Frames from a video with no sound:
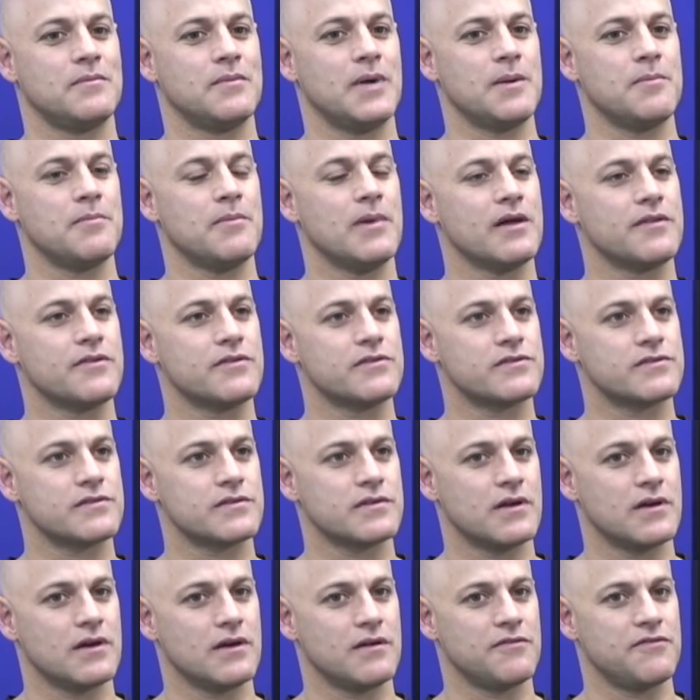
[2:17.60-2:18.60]
My mother's
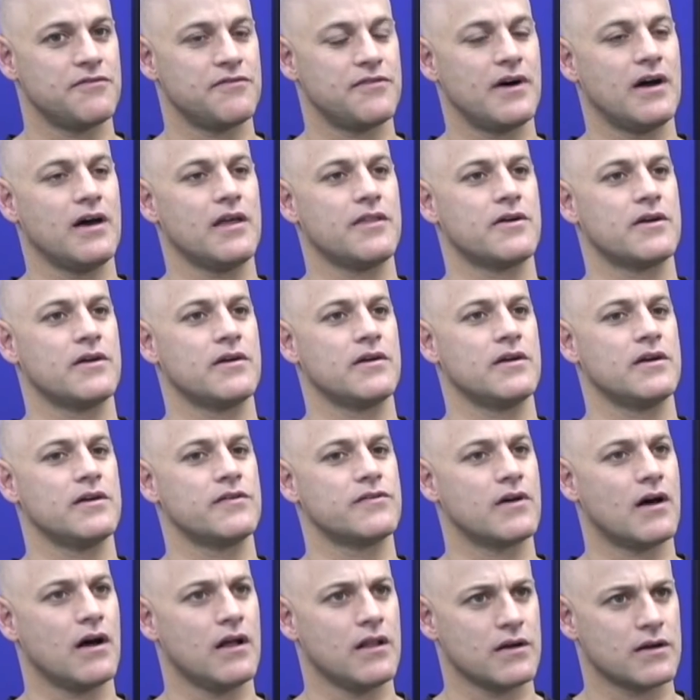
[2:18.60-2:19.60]
father is
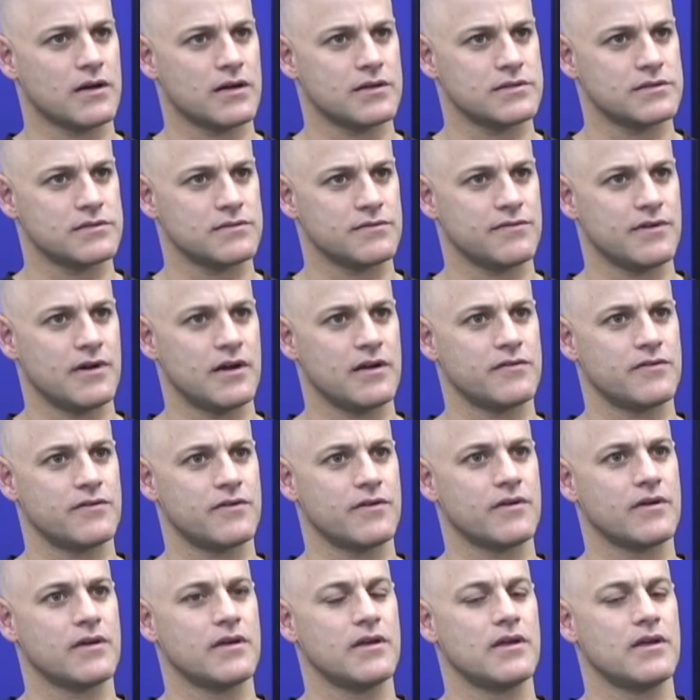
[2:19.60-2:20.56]
a Holocaust survivor.